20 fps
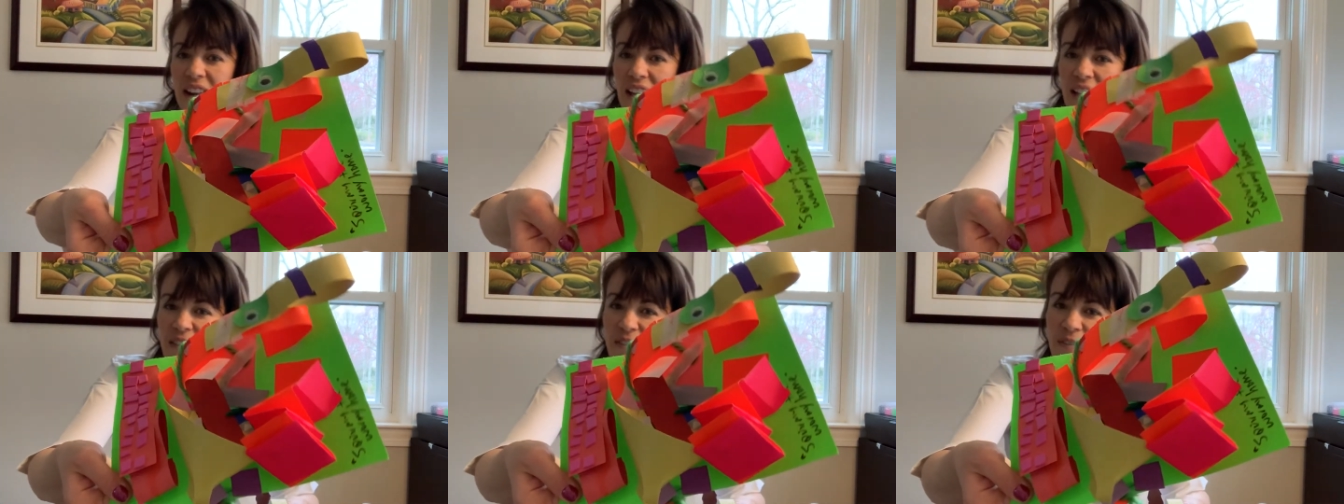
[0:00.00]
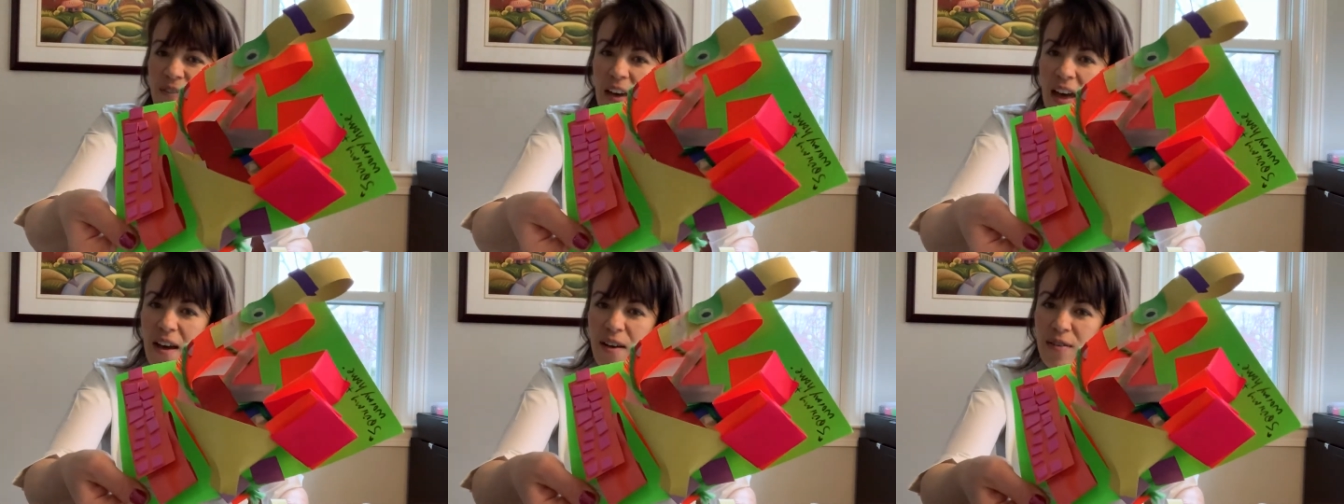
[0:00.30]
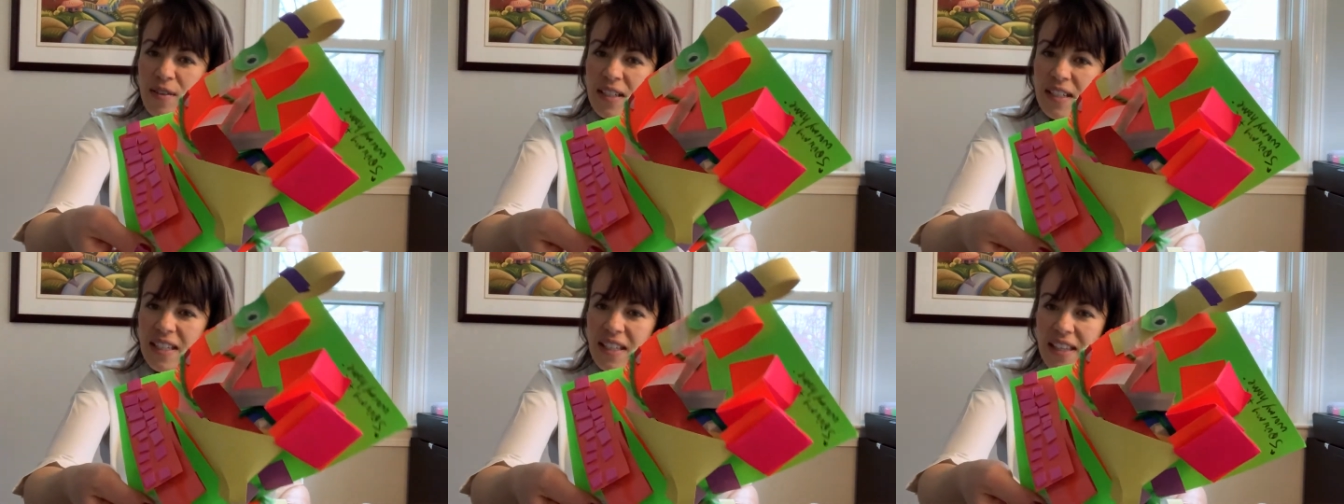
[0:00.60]
I
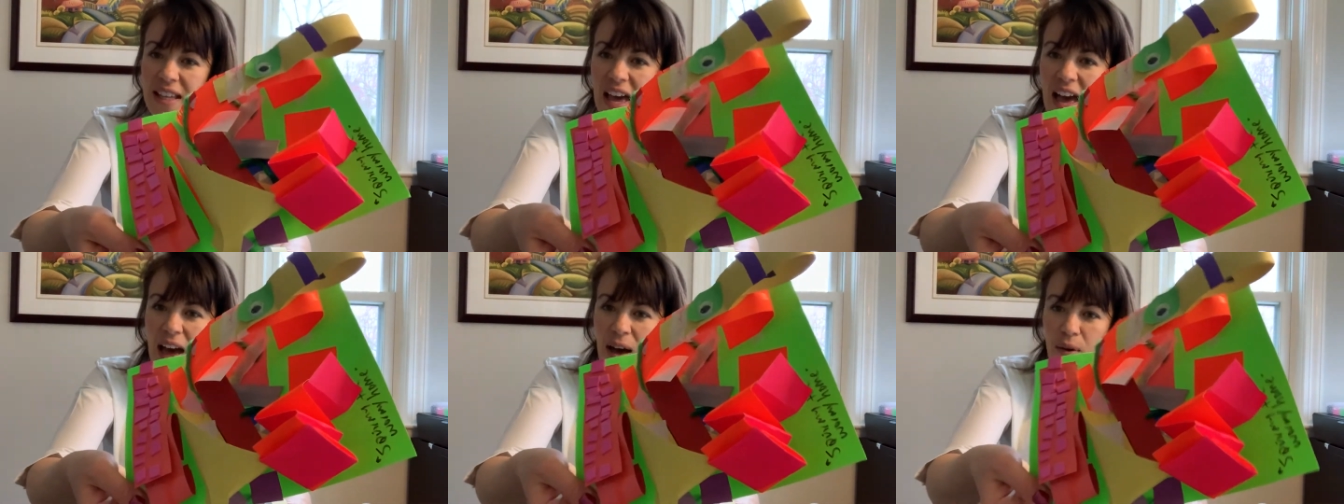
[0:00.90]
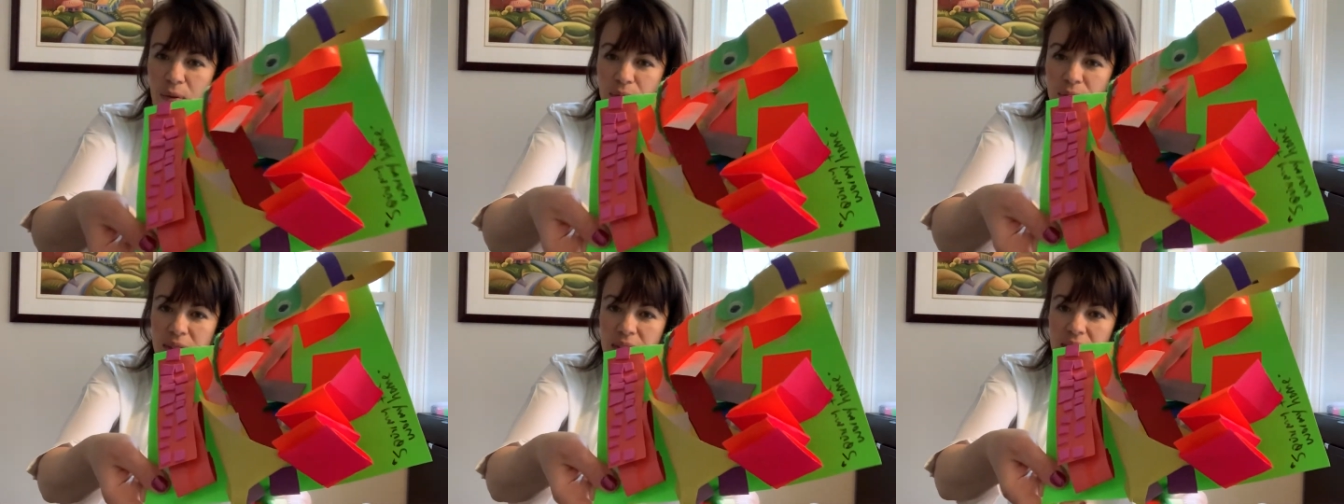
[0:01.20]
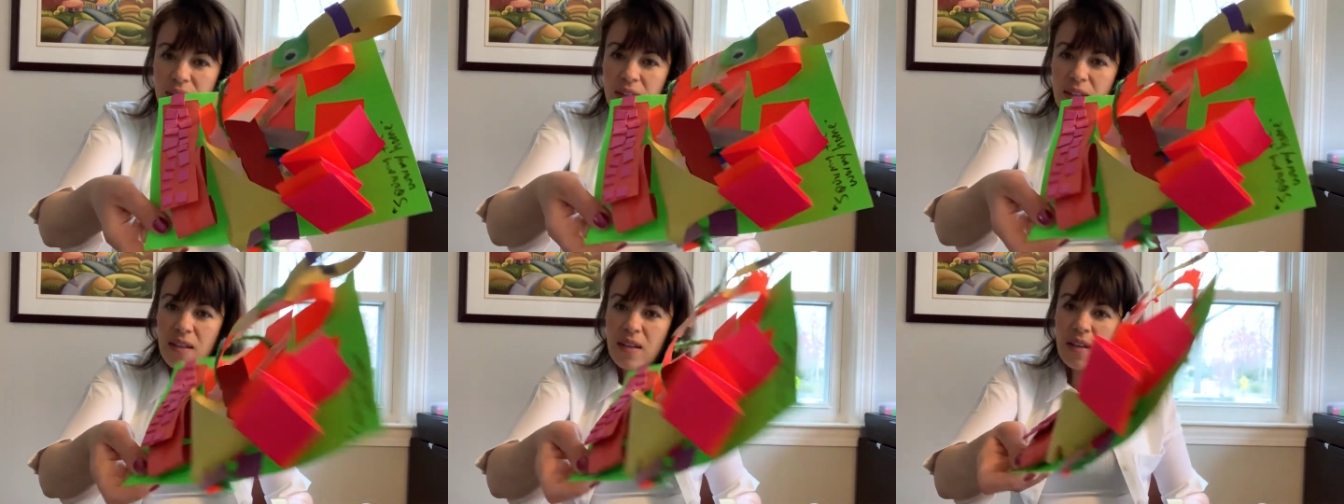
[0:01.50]
found in the house.
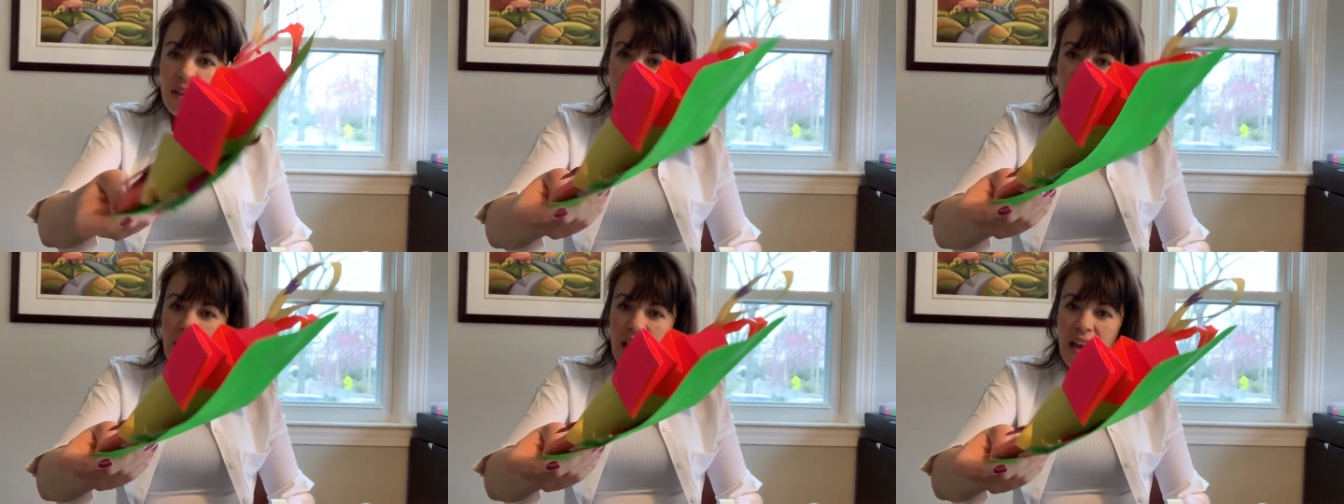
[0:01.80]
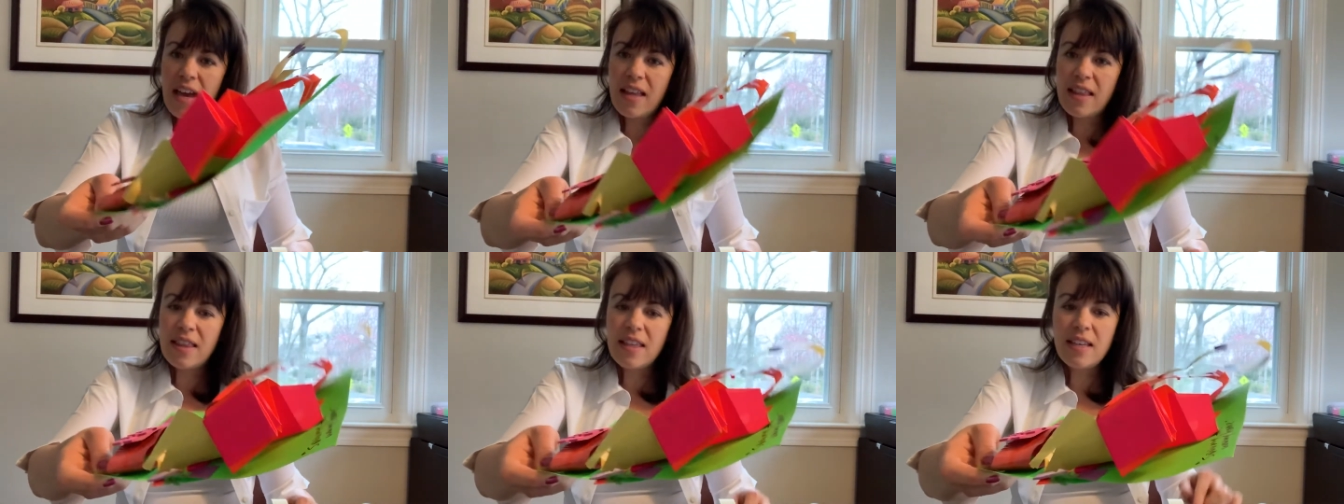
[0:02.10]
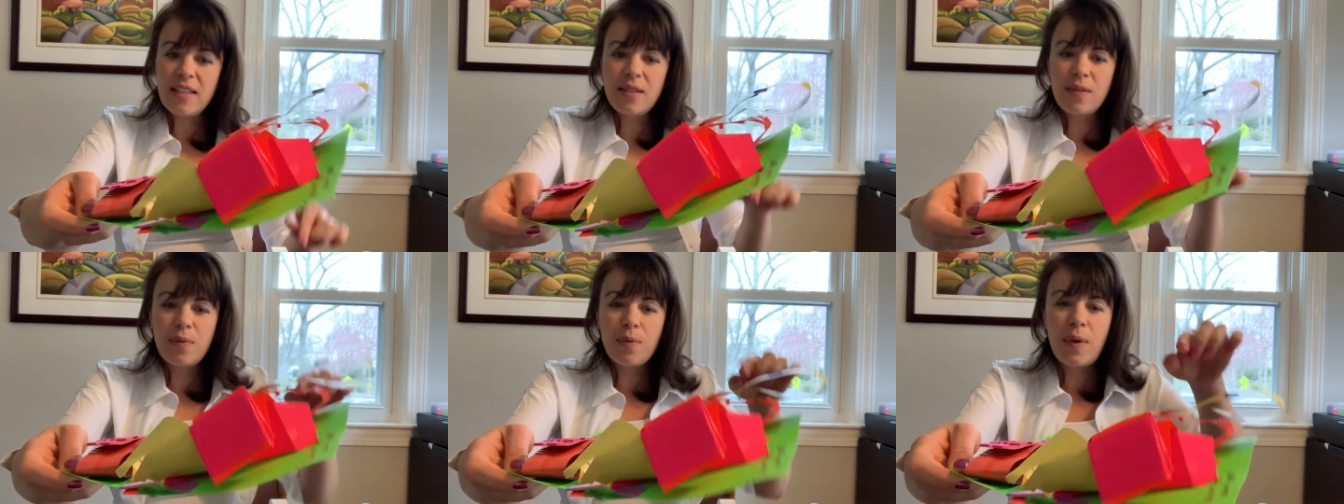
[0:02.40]
And
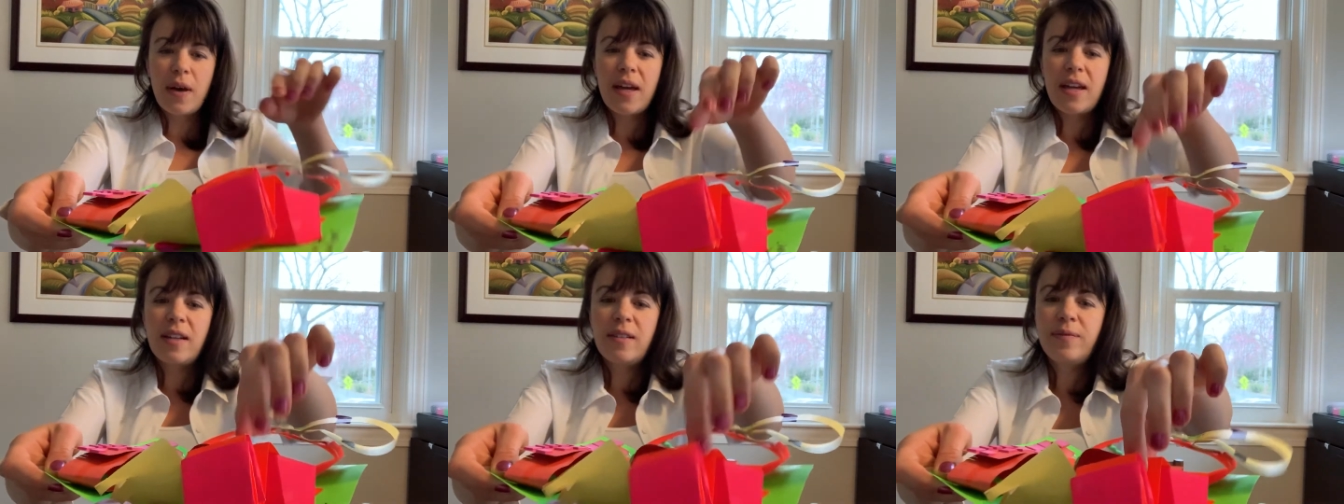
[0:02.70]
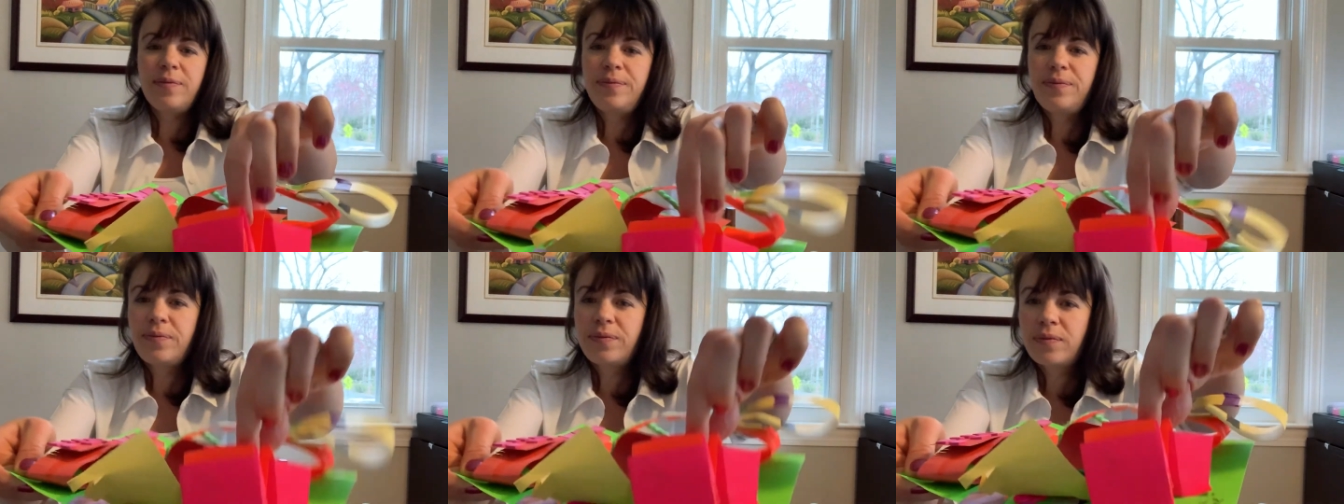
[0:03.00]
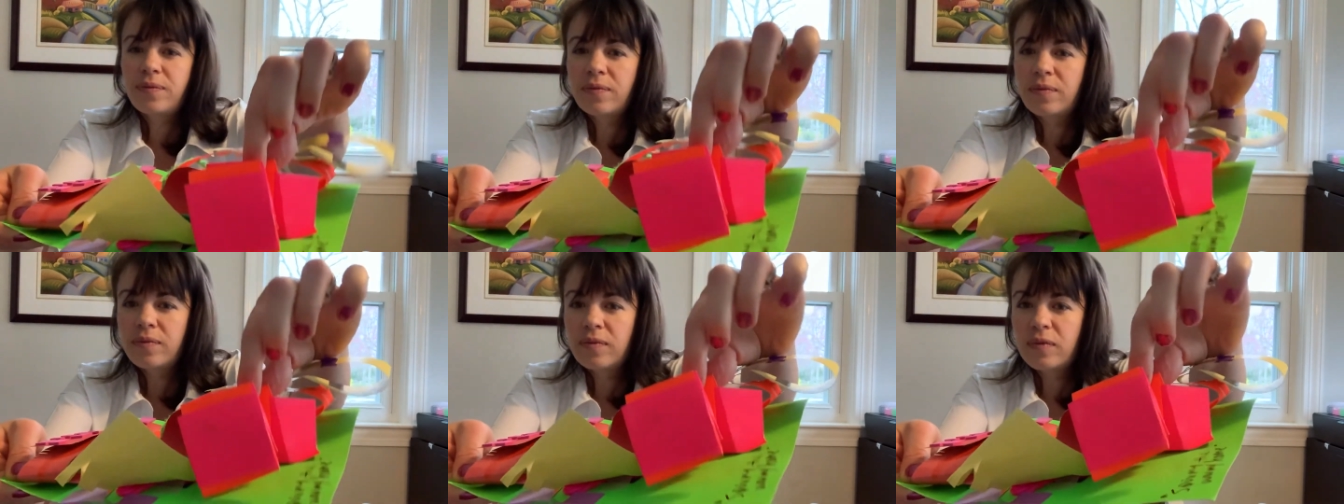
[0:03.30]
this one,
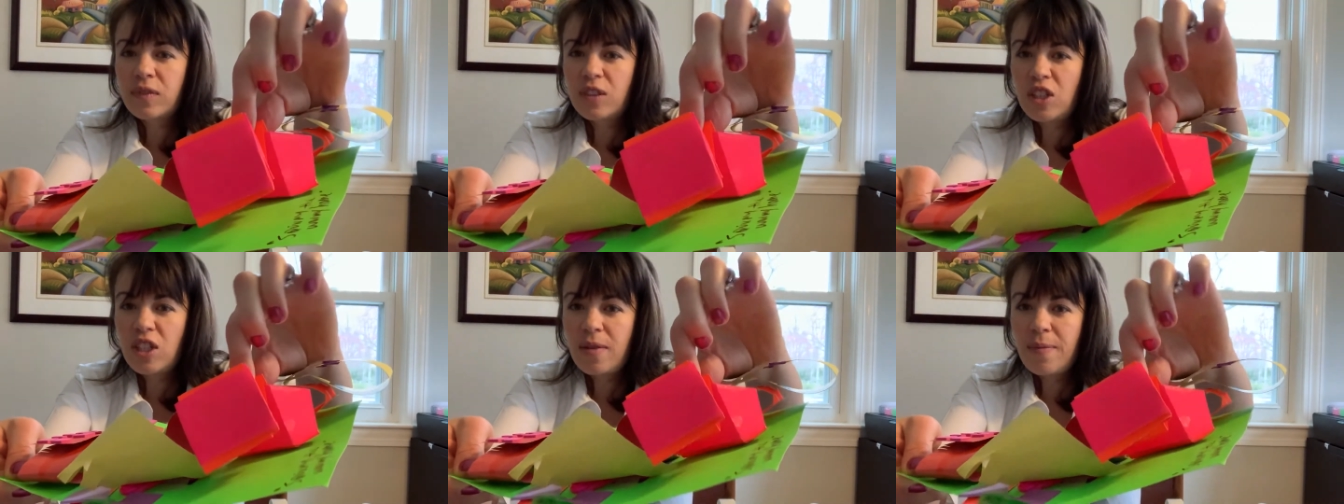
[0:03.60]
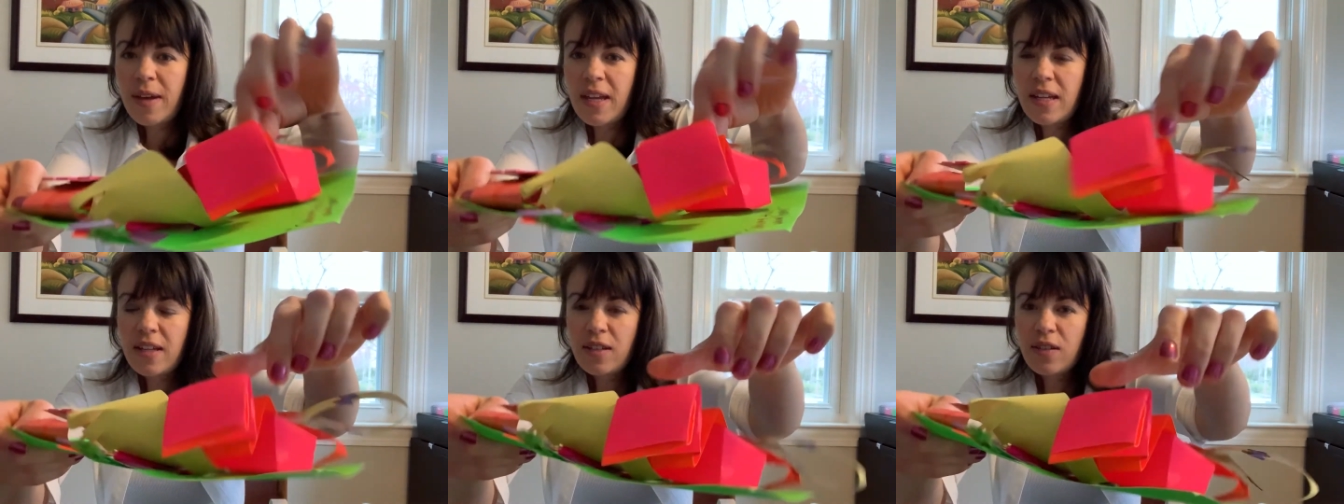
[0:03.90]
she made at